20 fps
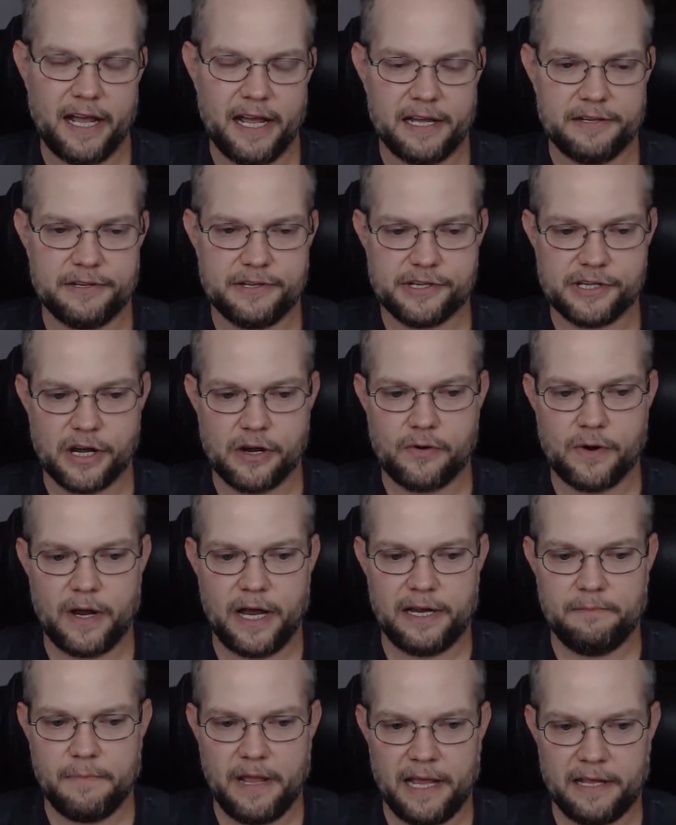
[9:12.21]
And so,
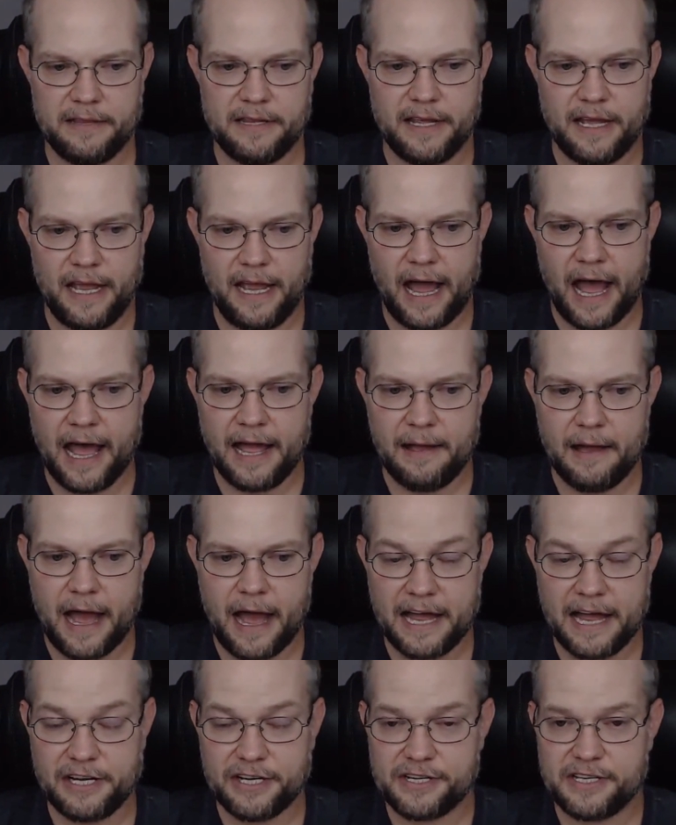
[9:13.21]
and
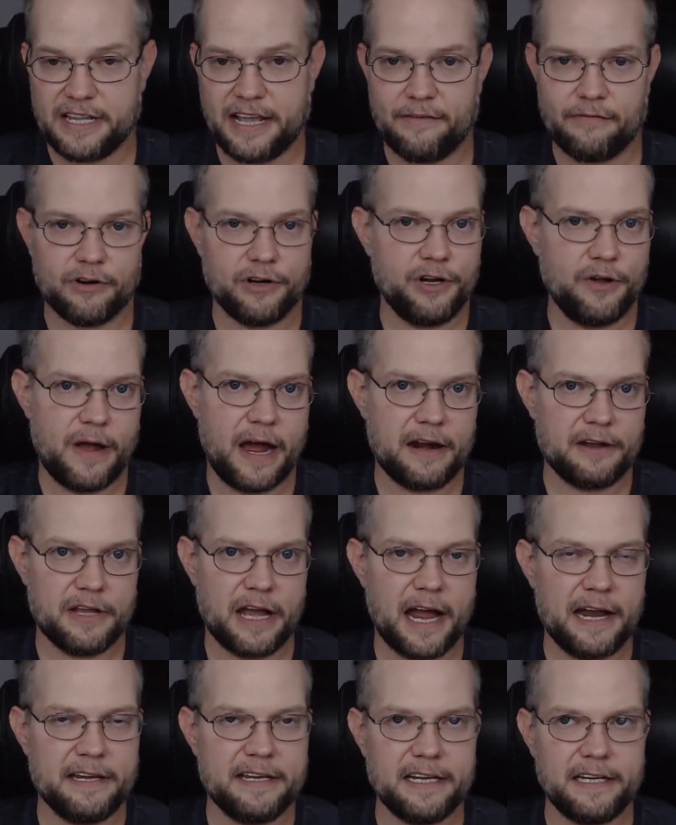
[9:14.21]
I just never knew
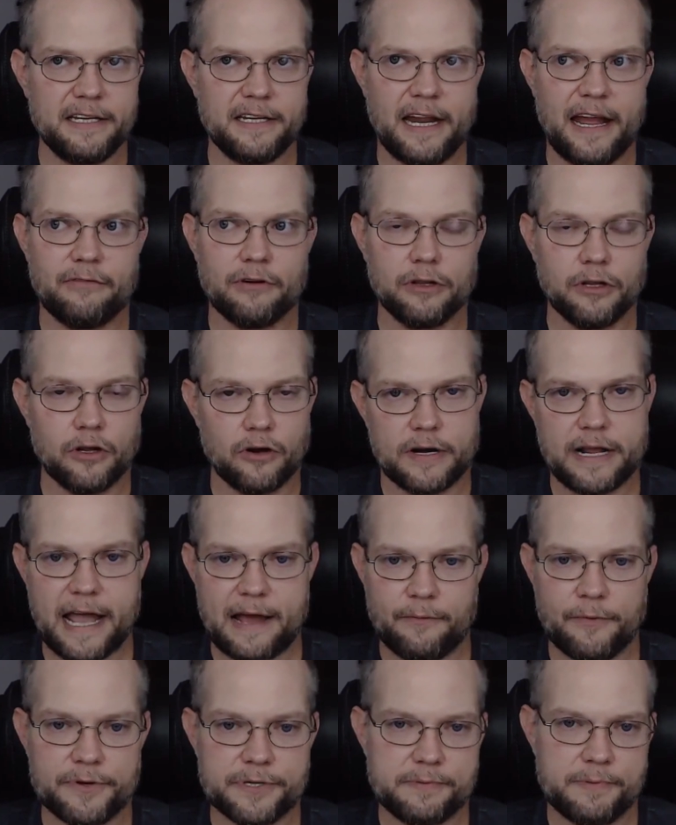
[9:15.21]
I didn't ever learn
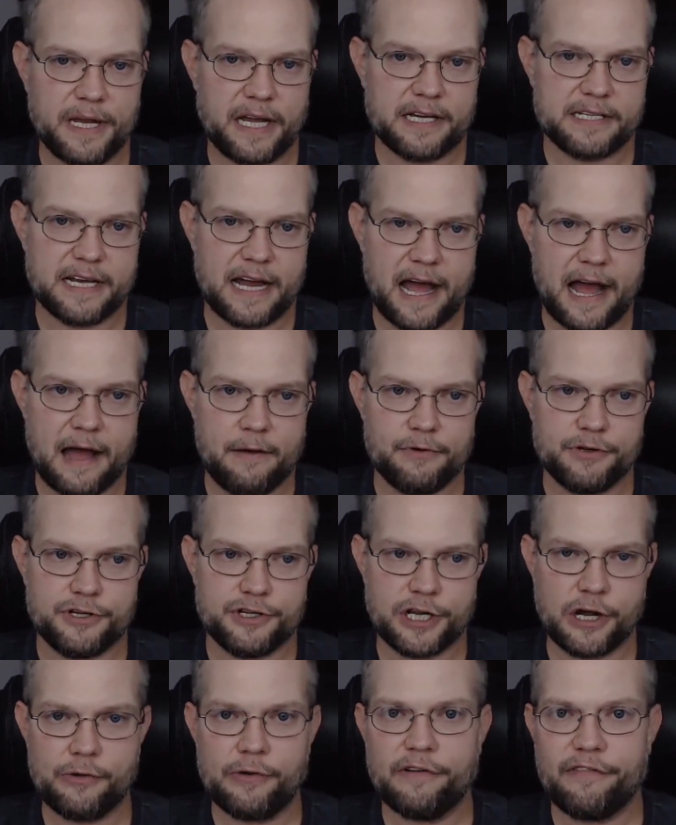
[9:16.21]
AdWords because I was
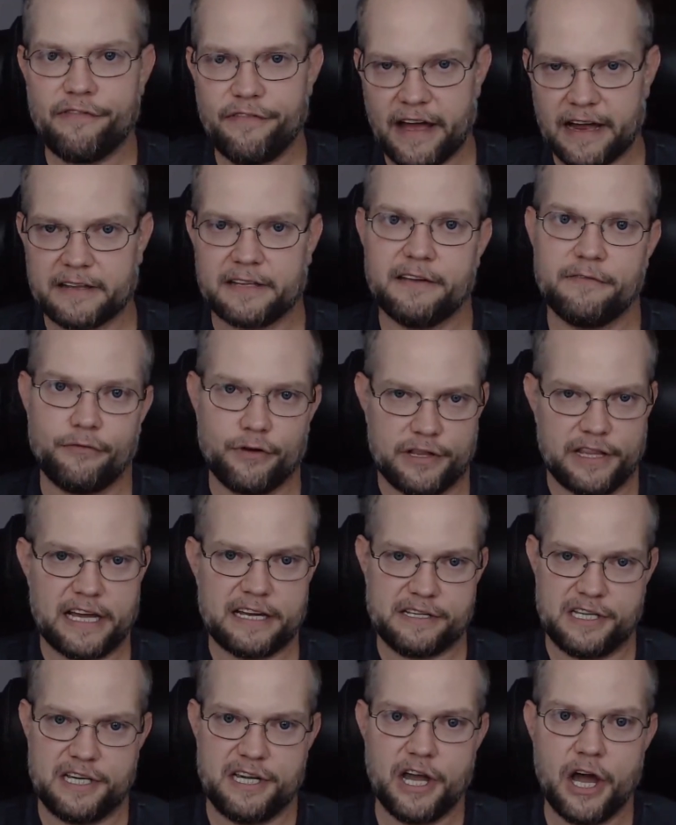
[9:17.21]
so effective with
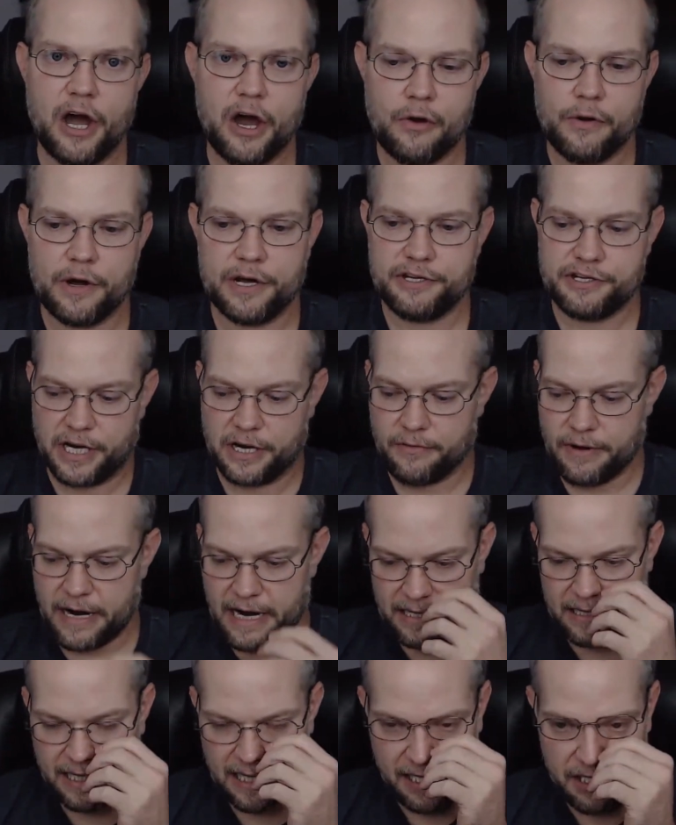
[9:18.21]
SEO and
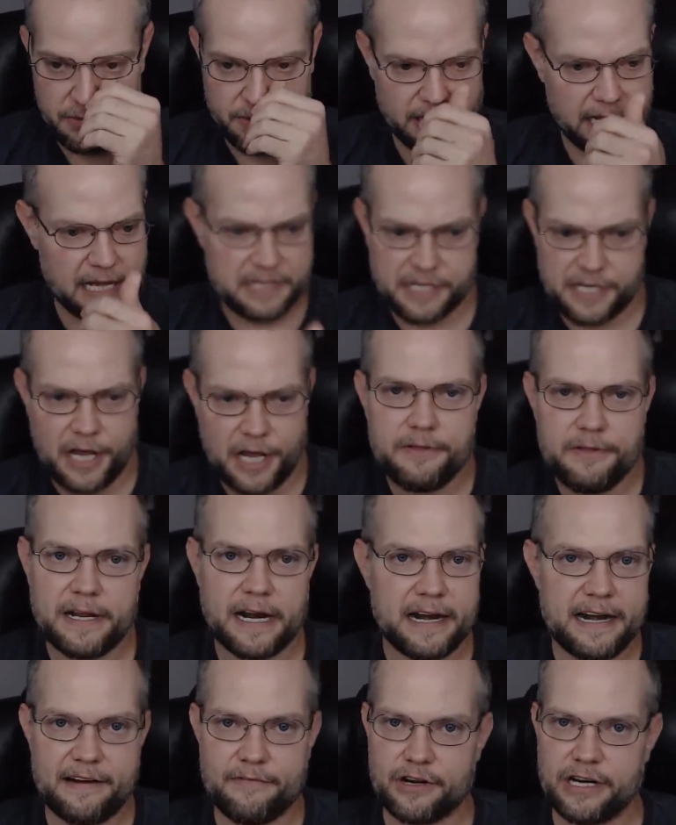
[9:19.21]
generating leads with SEO that
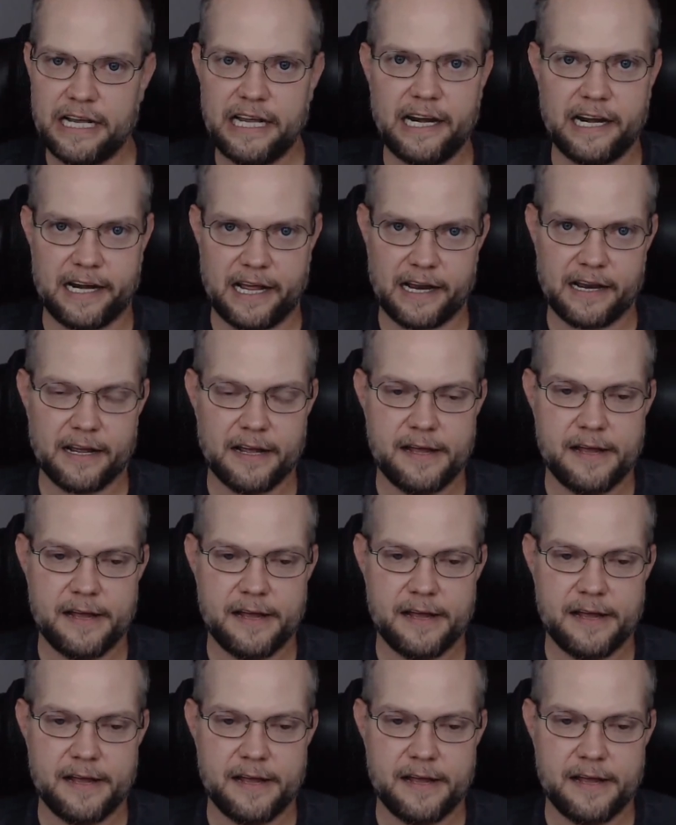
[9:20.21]
I never needed it.